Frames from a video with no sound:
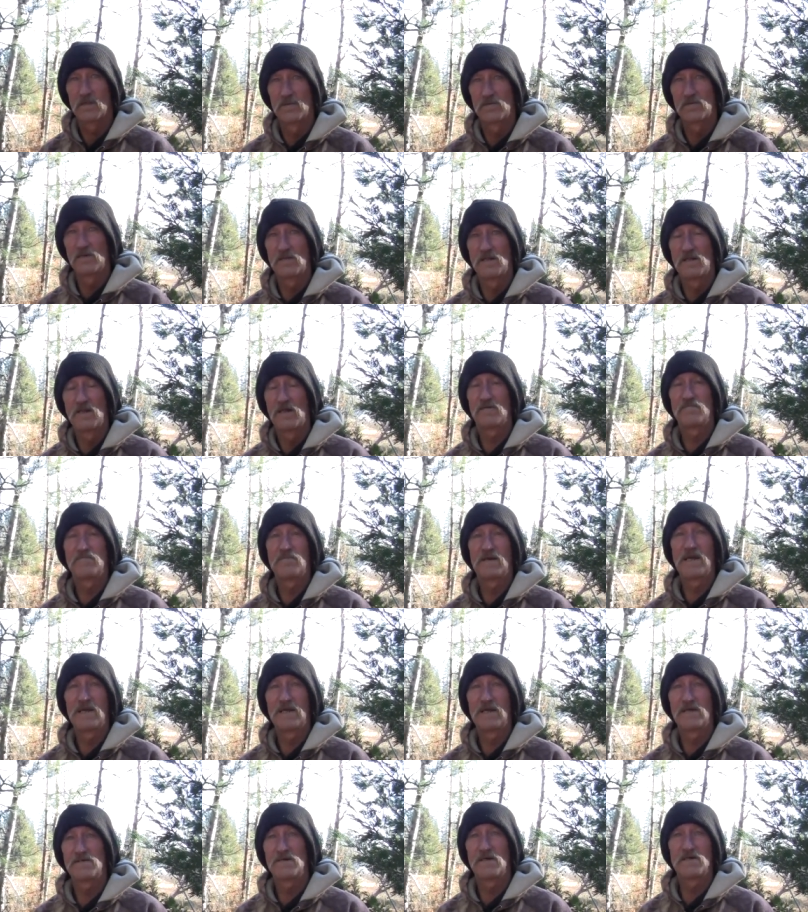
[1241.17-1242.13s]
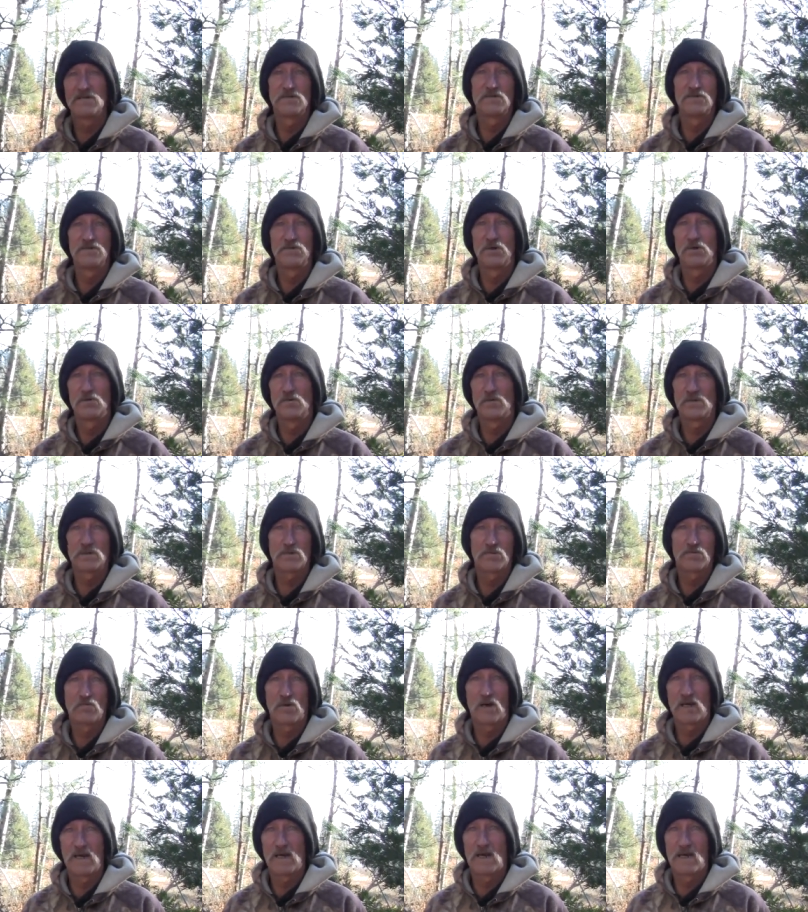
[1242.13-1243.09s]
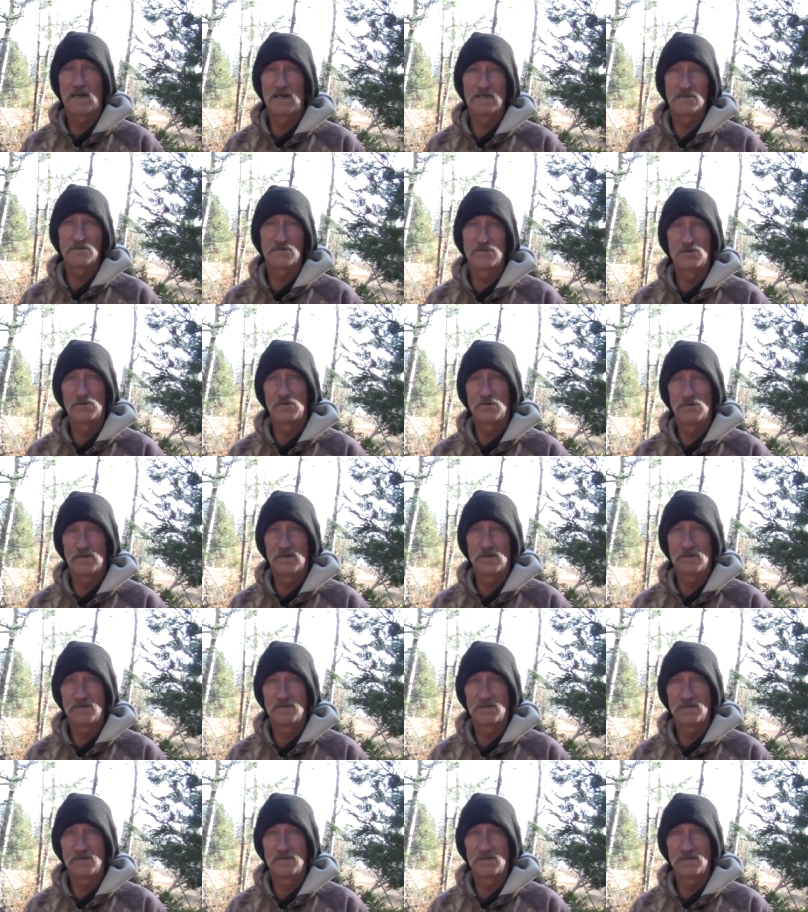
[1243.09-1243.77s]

the left hand doesn't know what the right hand's doing.